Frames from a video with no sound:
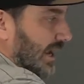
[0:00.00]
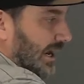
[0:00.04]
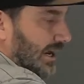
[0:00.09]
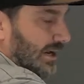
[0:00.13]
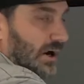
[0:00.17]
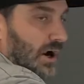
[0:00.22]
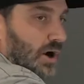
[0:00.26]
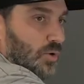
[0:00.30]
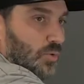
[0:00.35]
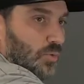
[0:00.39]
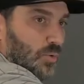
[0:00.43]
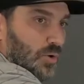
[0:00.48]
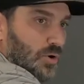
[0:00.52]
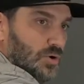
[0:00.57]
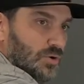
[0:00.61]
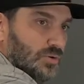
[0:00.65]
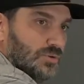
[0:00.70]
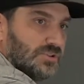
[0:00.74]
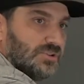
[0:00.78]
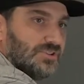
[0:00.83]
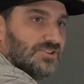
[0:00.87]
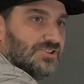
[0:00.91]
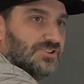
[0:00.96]
and our
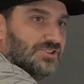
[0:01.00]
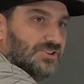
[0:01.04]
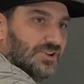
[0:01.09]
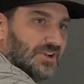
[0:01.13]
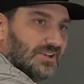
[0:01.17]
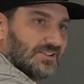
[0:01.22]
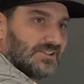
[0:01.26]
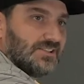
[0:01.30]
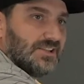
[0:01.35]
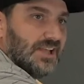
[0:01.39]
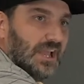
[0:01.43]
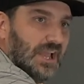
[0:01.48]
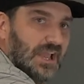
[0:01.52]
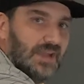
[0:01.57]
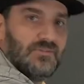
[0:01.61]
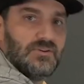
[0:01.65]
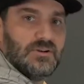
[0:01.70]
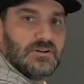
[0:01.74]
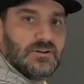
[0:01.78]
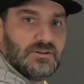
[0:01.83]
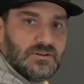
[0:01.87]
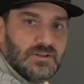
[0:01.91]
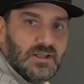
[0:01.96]
roots just
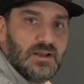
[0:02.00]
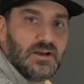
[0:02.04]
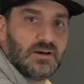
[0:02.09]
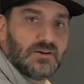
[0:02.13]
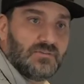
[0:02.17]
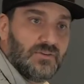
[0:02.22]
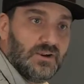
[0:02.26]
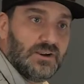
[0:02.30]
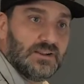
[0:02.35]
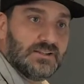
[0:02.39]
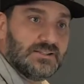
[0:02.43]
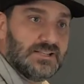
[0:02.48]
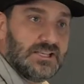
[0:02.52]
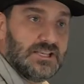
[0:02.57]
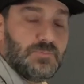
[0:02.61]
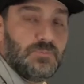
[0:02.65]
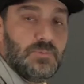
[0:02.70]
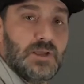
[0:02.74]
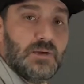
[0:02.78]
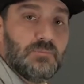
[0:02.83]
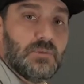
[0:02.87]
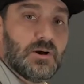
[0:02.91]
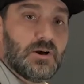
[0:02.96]
haven't dug very
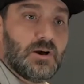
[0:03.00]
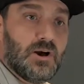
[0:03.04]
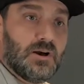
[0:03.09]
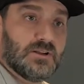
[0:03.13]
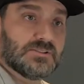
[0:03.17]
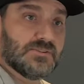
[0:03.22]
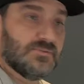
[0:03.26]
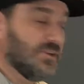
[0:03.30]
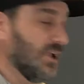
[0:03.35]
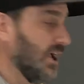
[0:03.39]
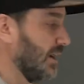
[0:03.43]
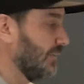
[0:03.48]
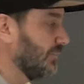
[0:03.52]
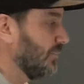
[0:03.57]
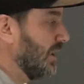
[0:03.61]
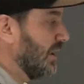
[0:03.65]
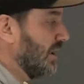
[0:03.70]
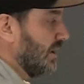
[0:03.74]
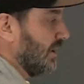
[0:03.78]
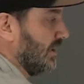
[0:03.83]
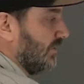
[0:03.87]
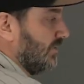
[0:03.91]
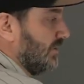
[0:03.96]
deep yet because of time.
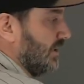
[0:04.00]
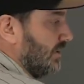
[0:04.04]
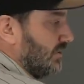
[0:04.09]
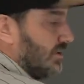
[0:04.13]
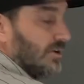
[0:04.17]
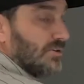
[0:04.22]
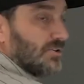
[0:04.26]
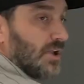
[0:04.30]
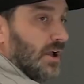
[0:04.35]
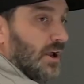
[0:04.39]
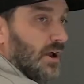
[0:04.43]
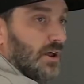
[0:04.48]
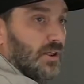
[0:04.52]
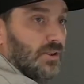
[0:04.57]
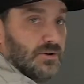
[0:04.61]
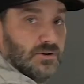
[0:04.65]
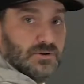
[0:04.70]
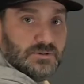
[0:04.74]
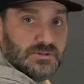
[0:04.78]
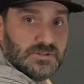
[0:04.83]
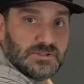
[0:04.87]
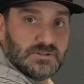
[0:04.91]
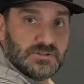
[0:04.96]
Then there's
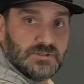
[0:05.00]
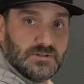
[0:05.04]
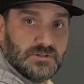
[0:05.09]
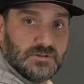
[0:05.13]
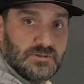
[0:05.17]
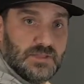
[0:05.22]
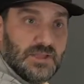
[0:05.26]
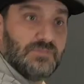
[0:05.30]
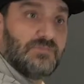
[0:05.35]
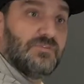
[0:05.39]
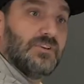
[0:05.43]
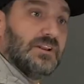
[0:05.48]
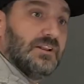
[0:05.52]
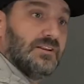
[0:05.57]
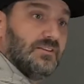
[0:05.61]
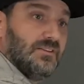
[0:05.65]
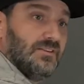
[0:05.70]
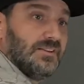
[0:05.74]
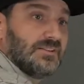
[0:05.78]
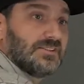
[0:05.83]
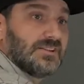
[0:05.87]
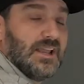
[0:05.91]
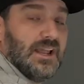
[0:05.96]
others that fit
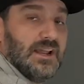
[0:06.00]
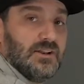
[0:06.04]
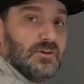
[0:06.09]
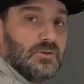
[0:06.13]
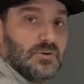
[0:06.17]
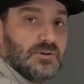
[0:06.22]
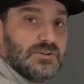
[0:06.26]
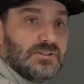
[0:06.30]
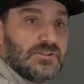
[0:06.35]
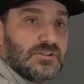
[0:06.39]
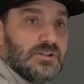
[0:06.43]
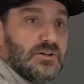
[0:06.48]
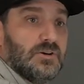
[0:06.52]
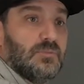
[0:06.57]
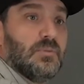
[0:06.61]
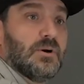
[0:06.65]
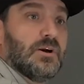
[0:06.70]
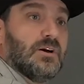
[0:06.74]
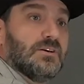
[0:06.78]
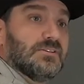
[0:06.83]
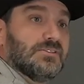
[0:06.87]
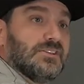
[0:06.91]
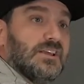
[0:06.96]
into this category still,
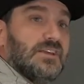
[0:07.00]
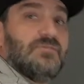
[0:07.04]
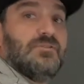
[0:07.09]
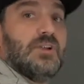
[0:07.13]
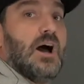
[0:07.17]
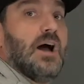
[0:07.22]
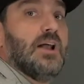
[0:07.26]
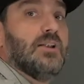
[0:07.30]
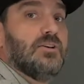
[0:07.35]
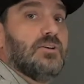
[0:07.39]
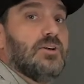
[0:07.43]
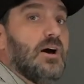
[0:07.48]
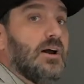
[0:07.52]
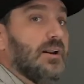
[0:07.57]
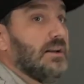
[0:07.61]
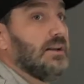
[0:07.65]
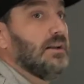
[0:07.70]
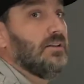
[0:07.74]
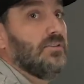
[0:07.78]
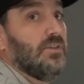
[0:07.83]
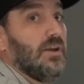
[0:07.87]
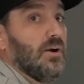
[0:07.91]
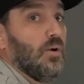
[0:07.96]
because they've not done
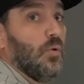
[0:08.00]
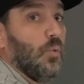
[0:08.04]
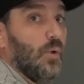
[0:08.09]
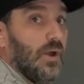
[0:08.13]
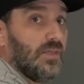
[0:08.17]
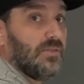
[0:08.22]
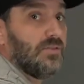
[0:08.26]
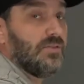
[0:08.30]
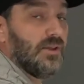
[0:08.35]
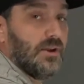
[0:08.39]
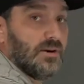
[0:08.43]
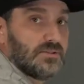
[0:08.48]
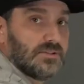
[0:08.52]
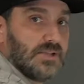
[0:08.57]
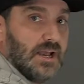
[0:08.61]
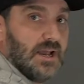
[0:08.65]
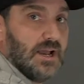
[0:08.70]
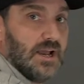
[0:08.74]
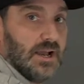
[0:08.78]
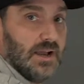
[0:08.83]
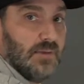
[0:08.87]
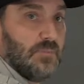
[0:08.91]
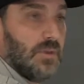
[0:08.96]
anything with their
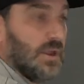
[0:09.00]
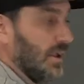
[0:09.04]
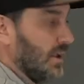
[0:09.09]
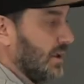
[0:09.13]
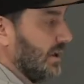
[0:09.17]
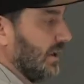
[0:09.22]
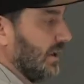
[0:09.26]
time